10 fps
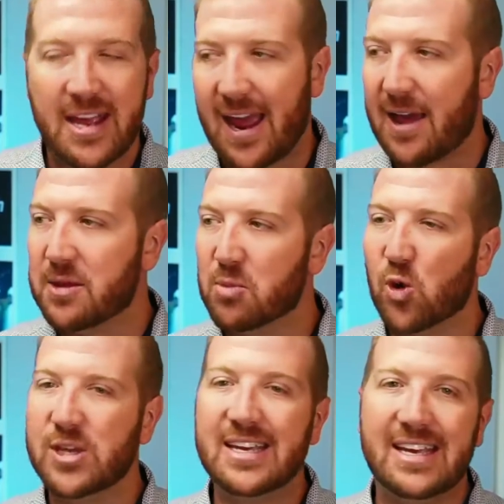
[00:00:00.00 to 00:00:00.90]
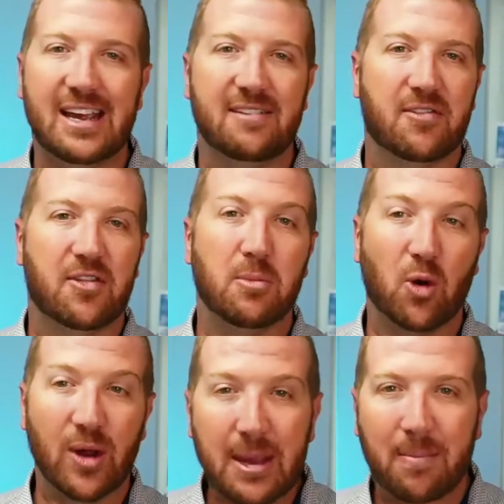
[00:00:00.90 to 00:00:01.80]
And the more you give, the
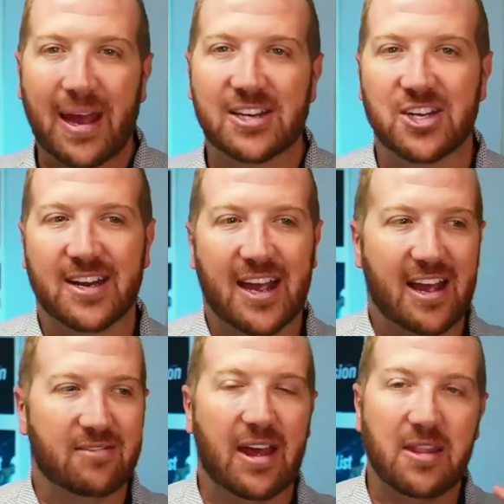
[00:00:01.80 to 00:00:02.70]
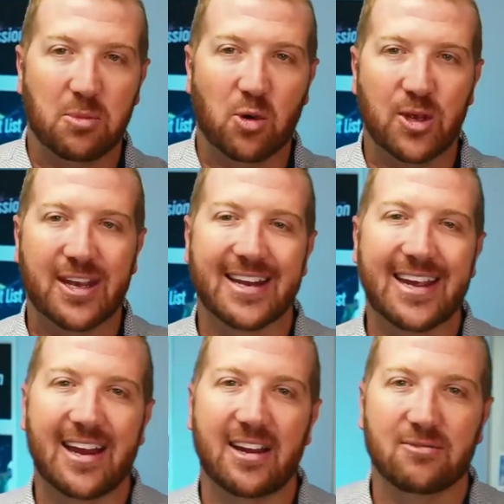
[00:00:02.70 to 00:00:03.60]
more impact you're going to have and the more you're going to
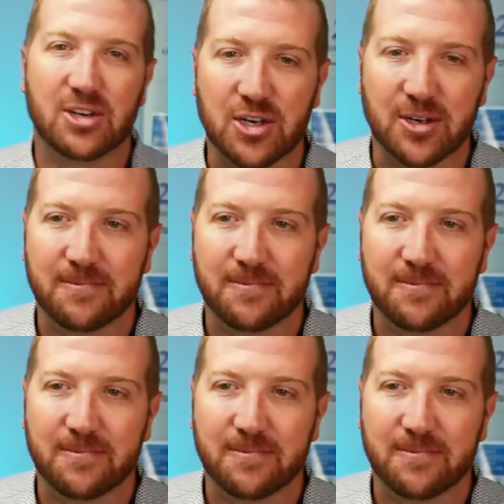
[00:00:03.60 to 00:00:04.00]
get in return.